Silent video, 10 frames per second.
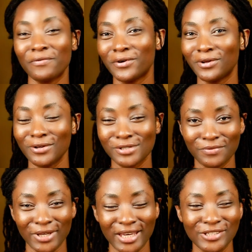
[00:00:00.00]
care for your locks
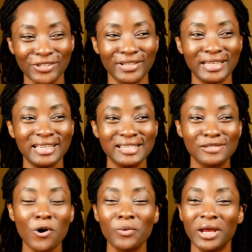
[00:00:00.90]
on vacation
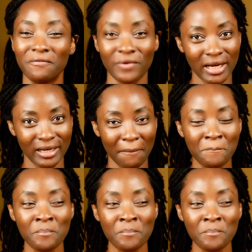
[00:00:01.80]
is go with a fan.